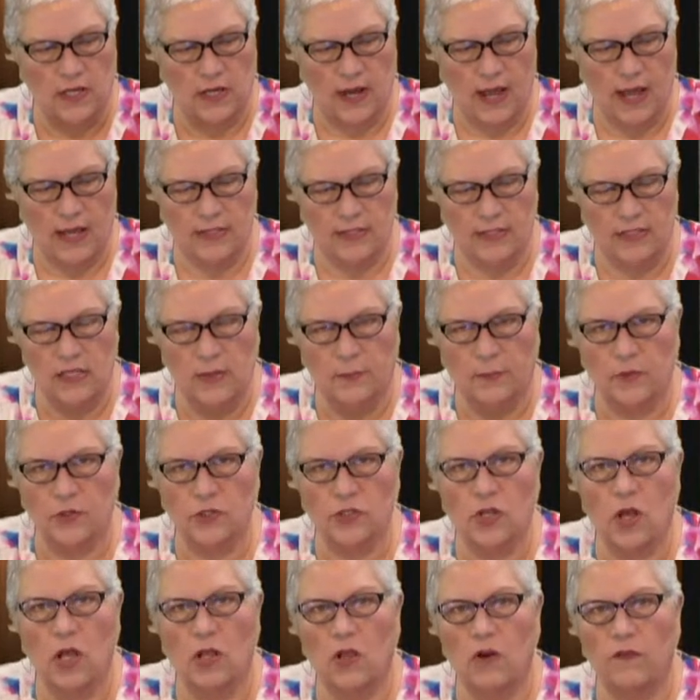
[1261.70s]
and it had
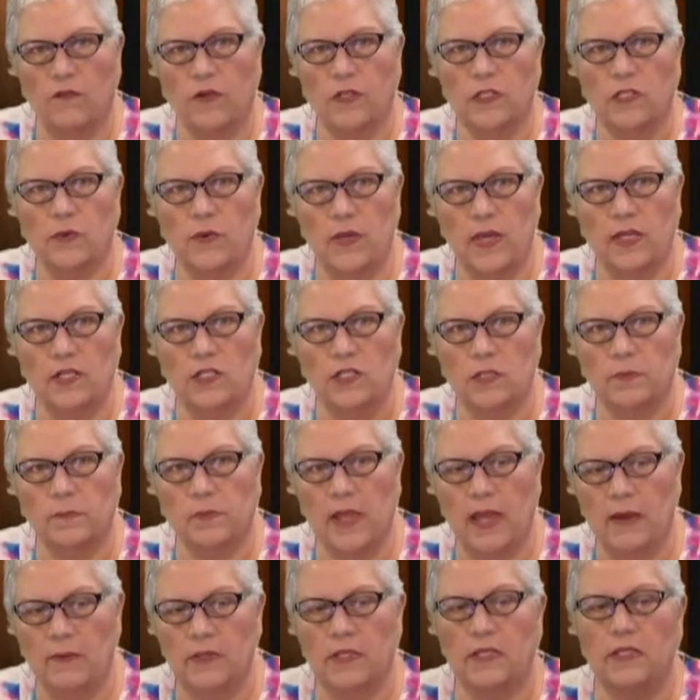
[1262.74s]
zippers all over it, so he could just
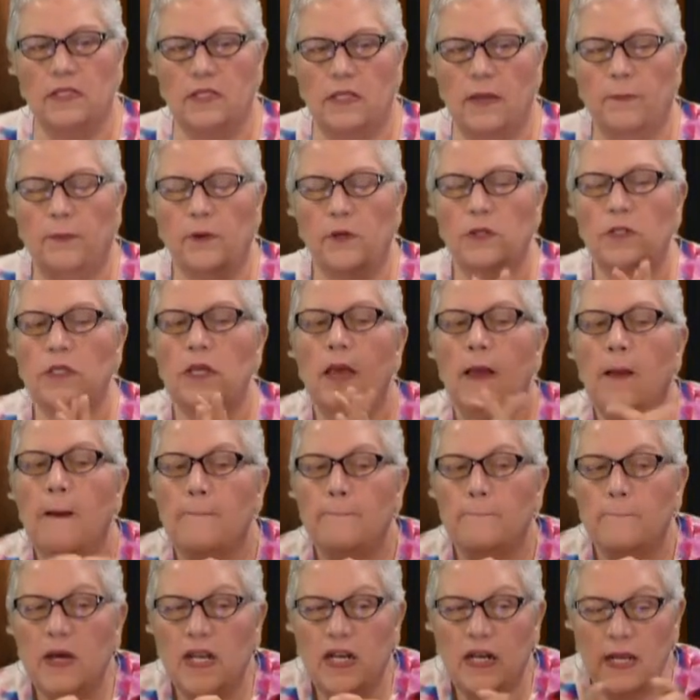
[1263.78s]
play with the zippers.
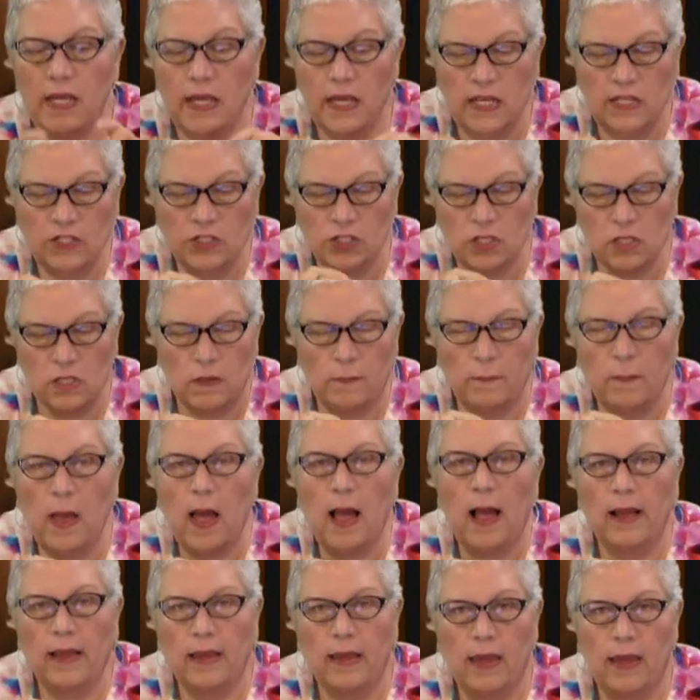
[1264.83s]
But in each little
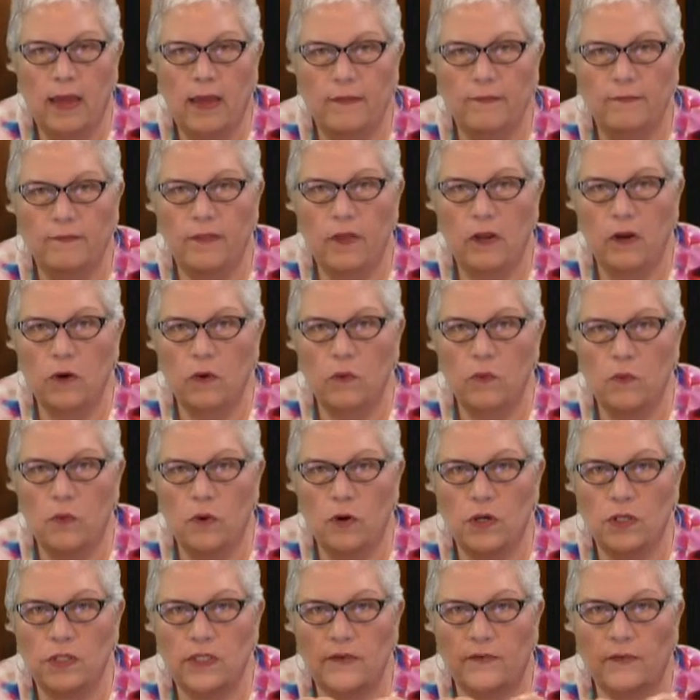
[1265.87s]
pocket, there
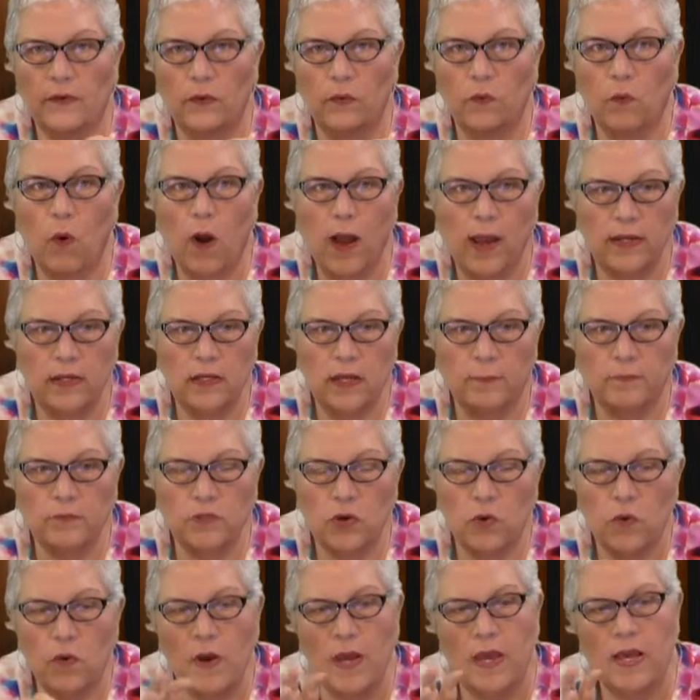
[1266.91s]
were different wind-up
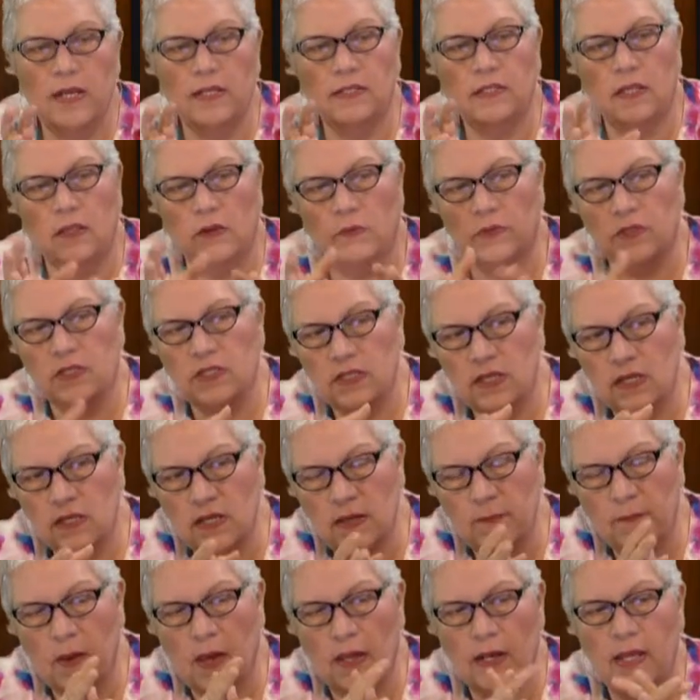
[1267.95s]
toys, and there was
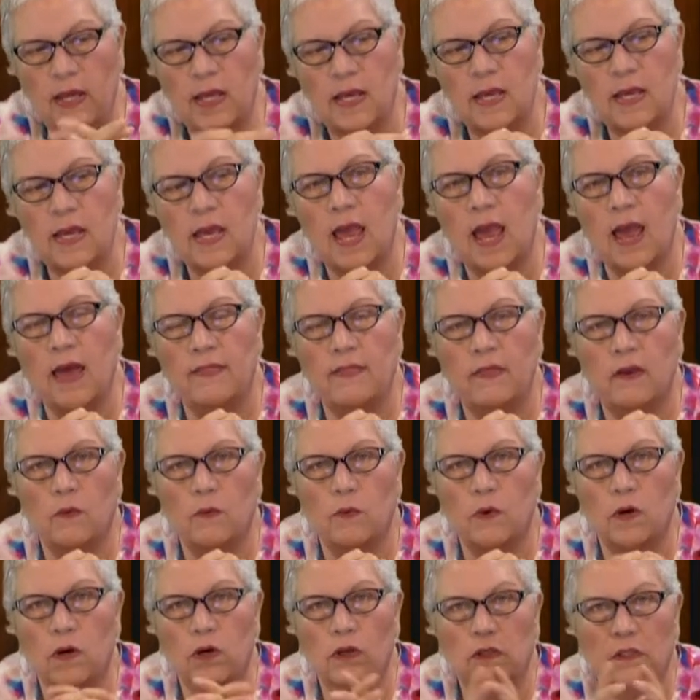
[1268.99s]
Silly Putty, and there
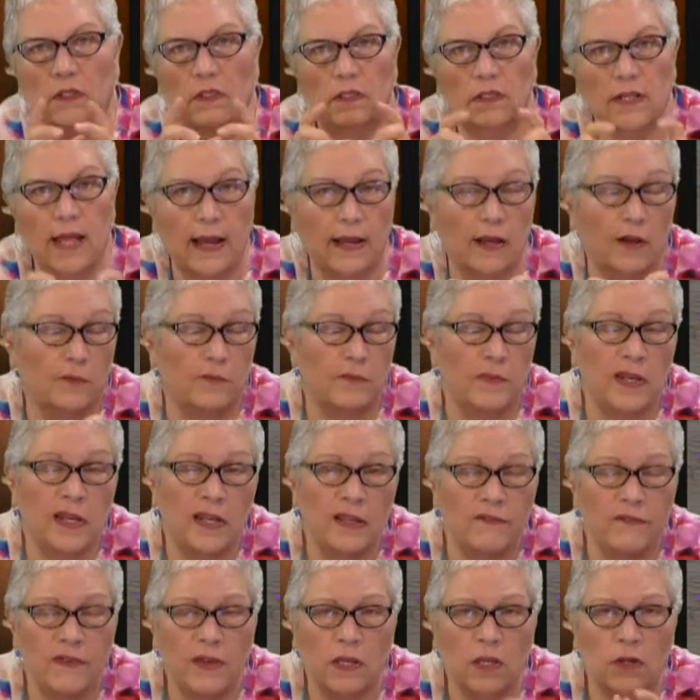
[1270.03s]
were Lego
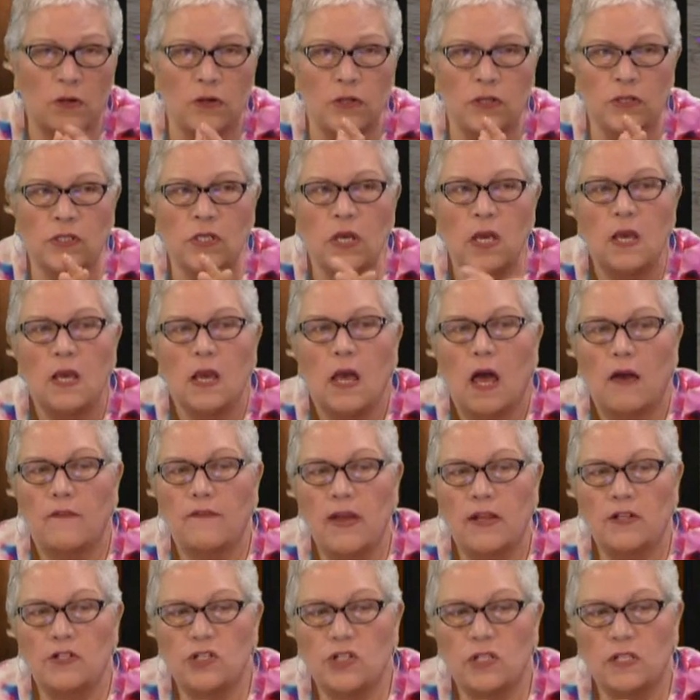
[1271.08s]
minifigures.
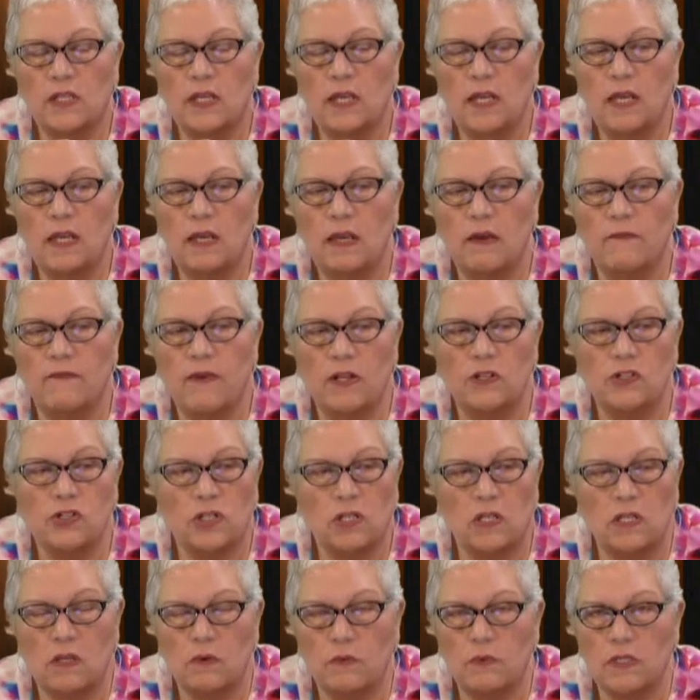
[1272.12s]
Eventually
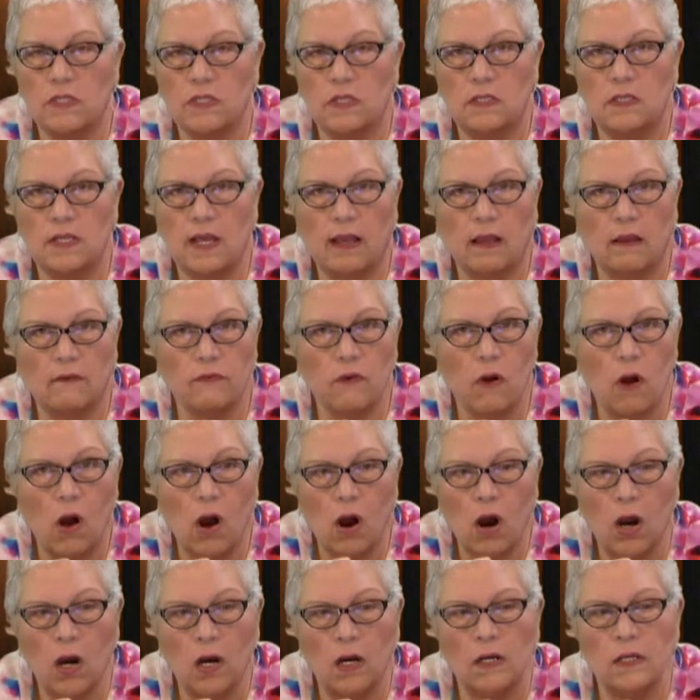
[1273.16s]
there was a deck of
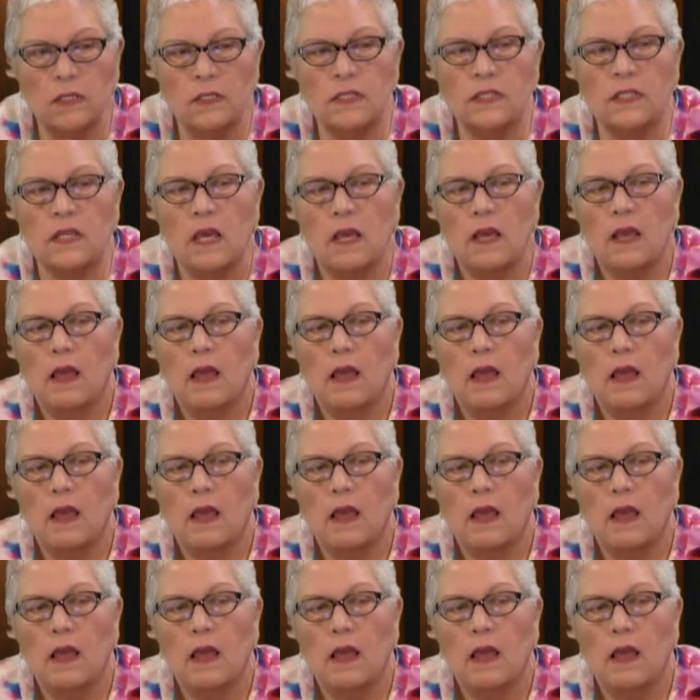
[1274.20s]
cards.